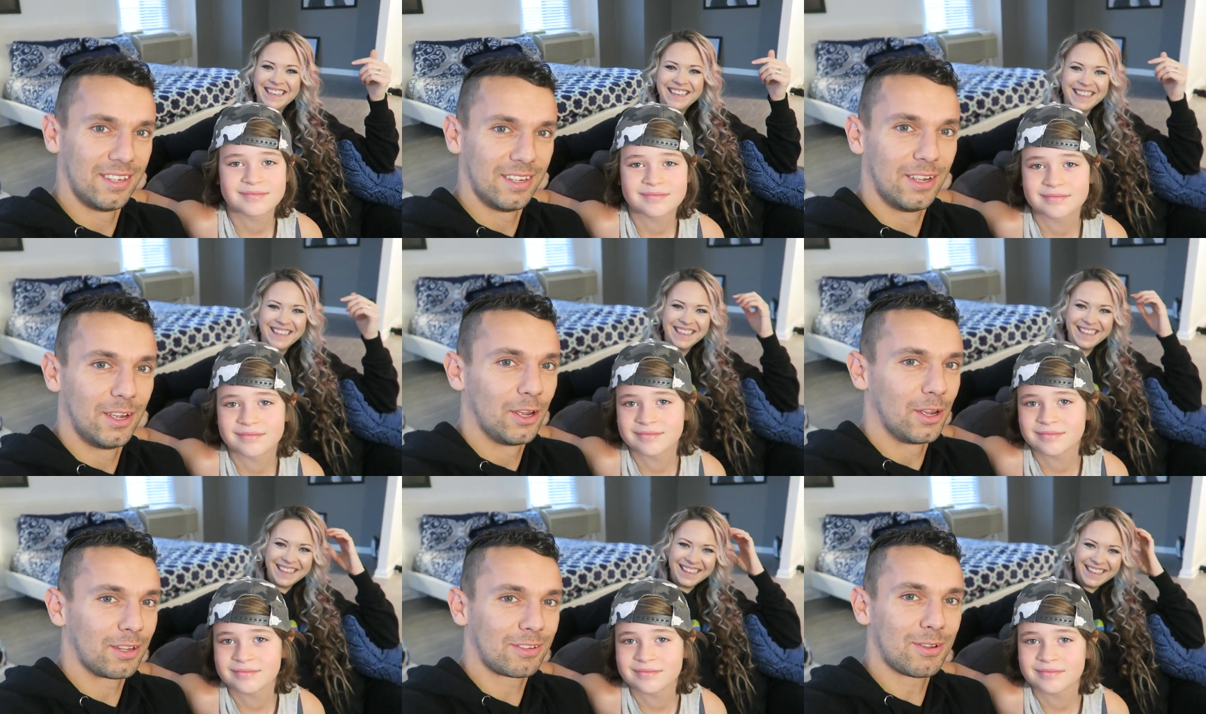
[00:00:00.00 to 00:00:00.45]

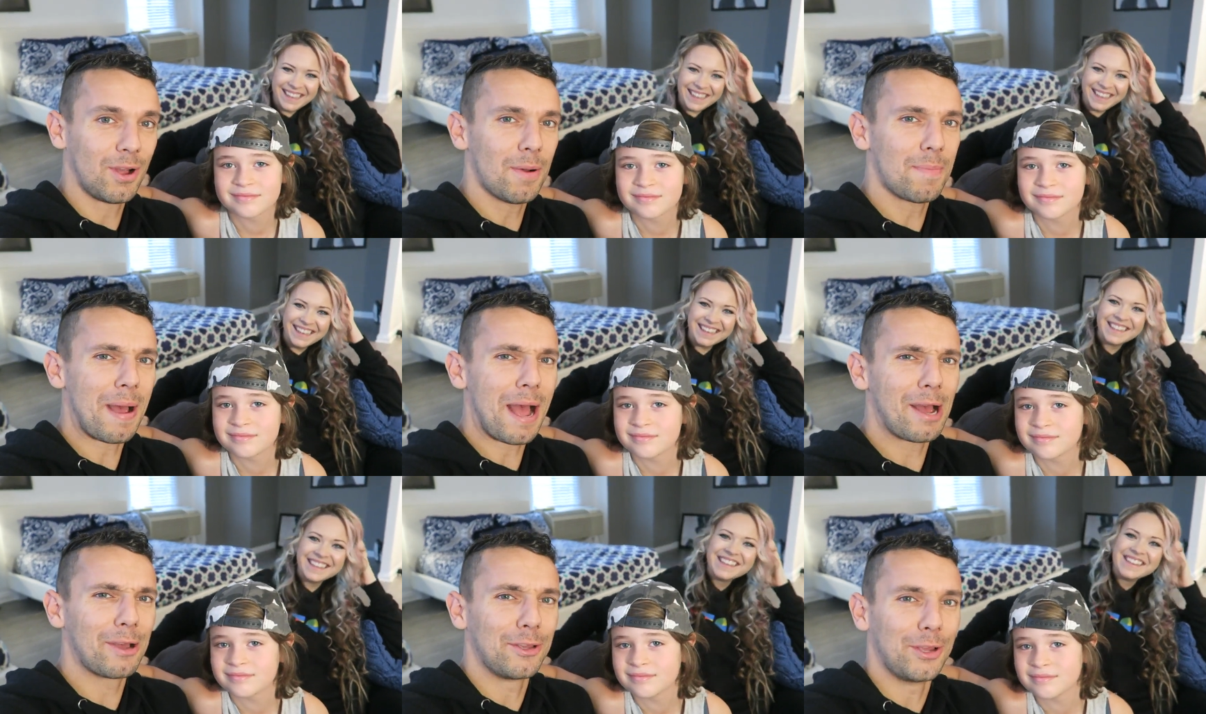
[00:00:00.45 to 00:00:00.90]
Speaker 1: it's not
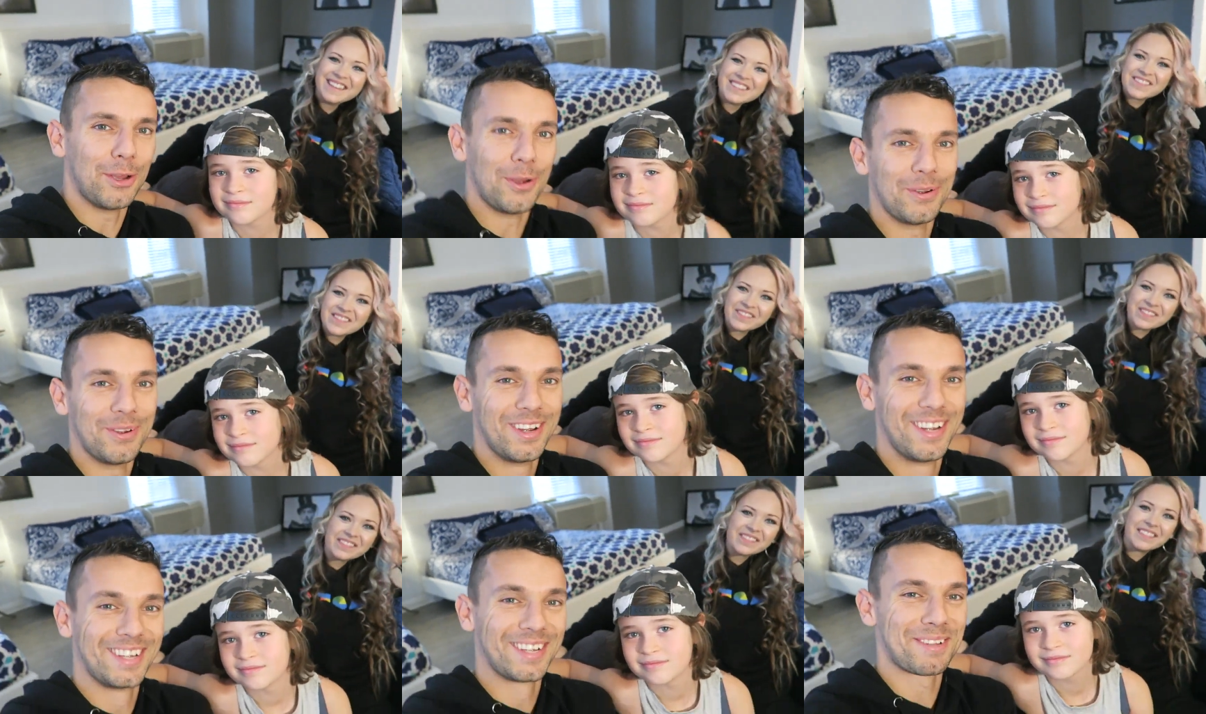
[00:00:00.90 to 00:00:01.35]
about you,
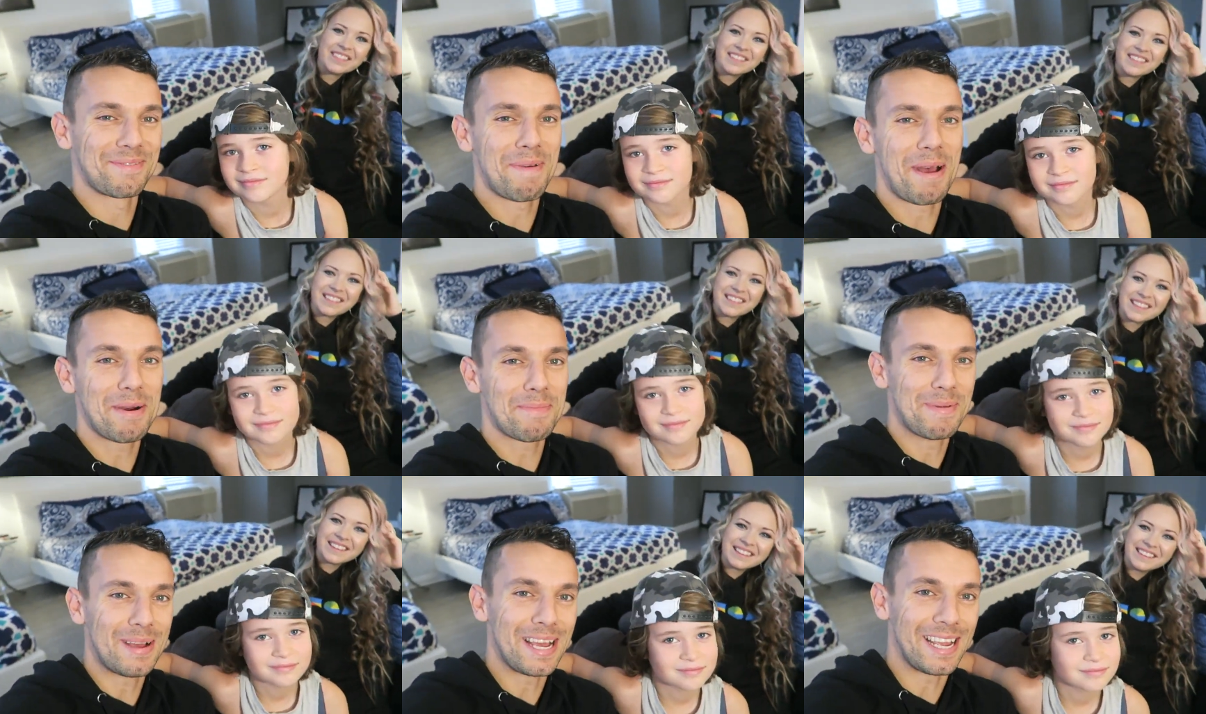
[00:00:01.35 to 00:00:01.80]
it's
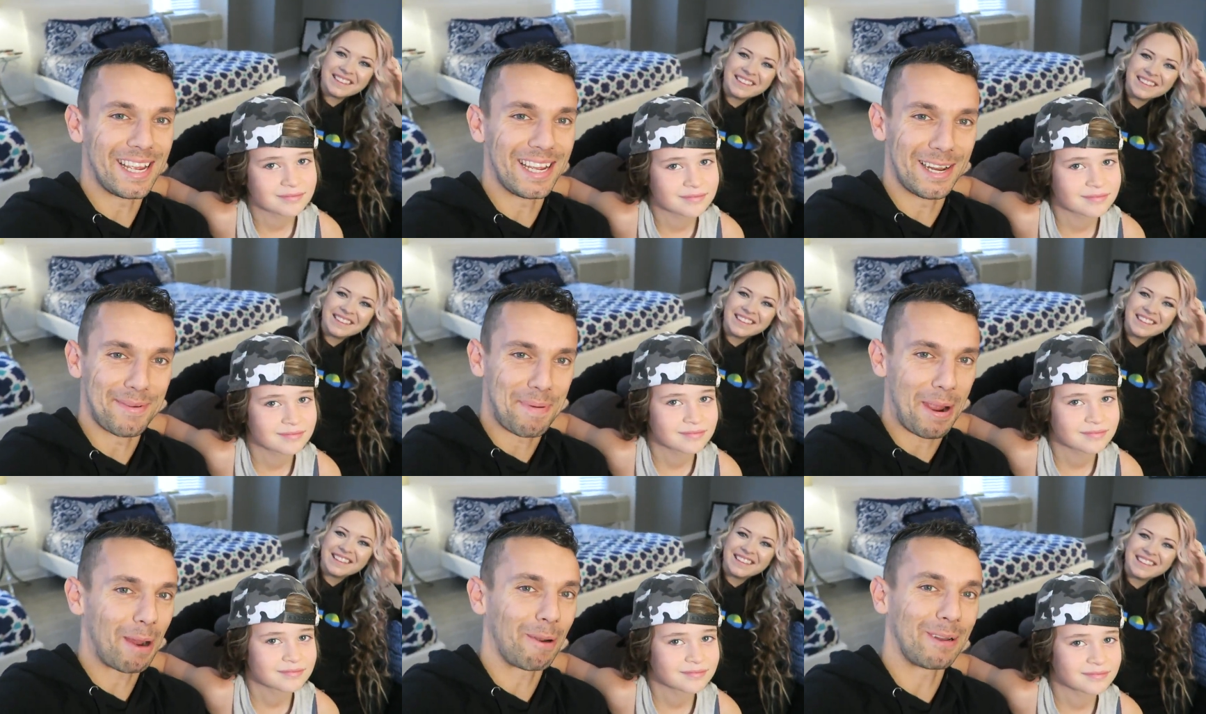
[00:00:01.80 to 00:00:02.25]
about me and
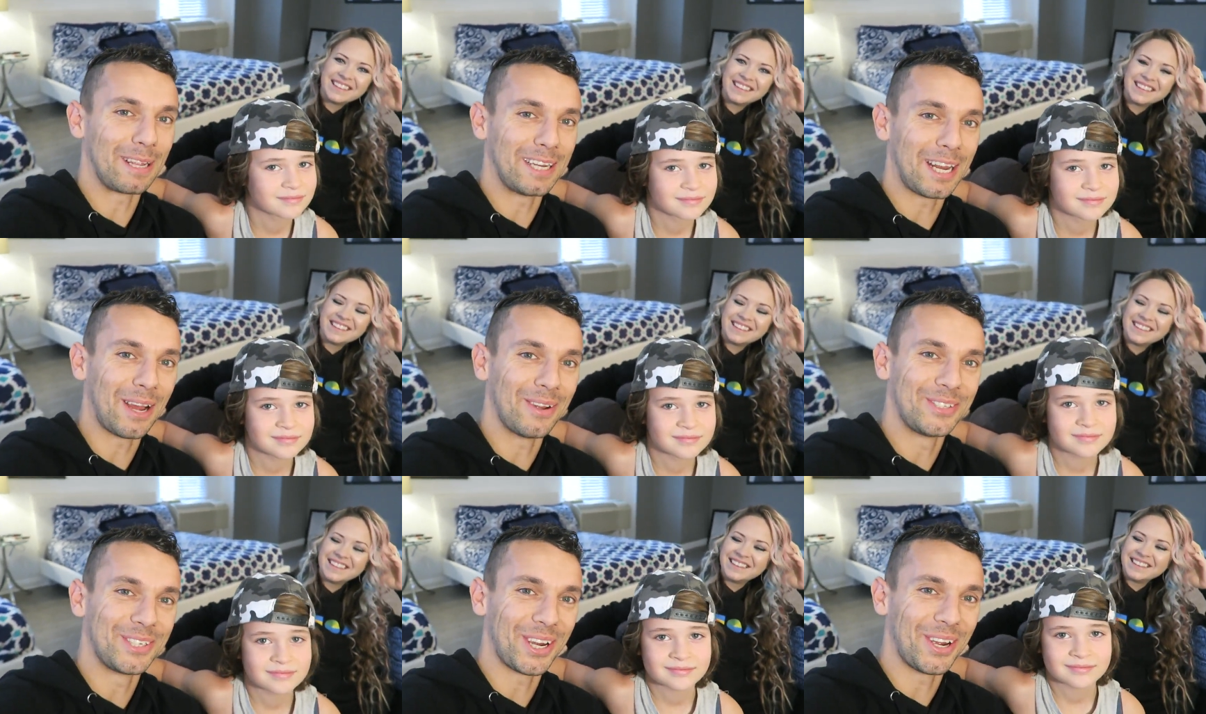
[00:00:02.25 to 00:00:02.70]
apparently
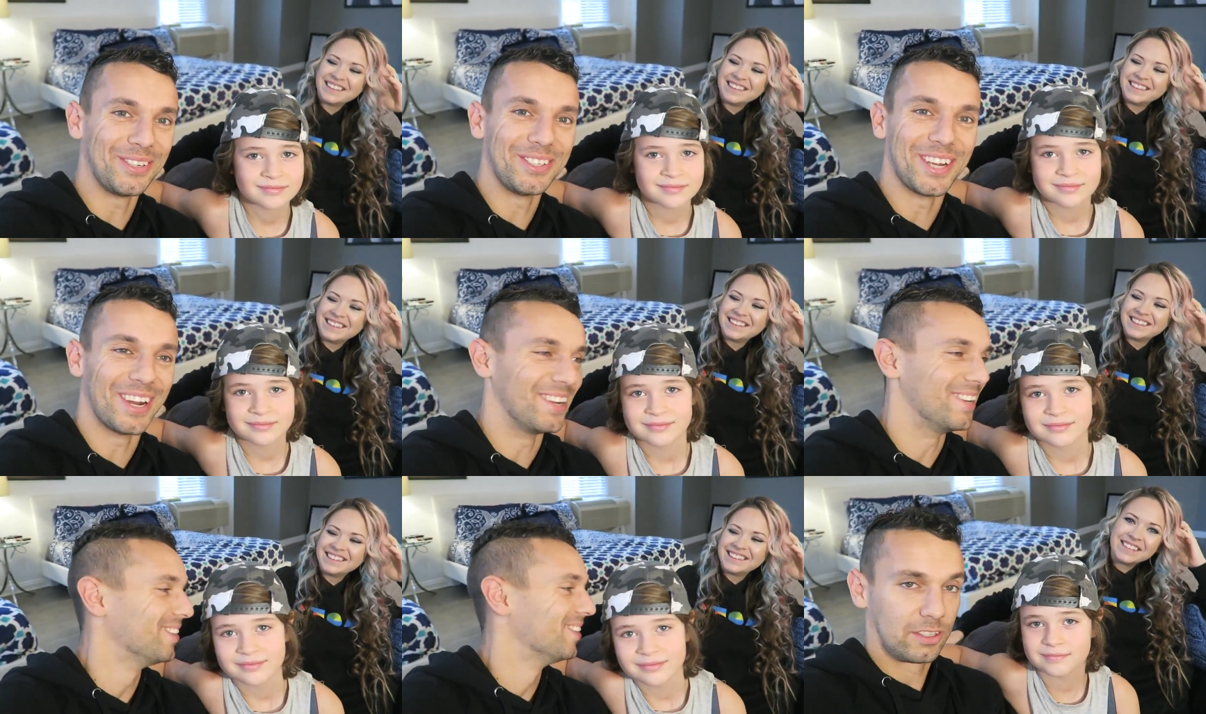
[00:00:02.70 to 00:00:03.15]
now Jojo.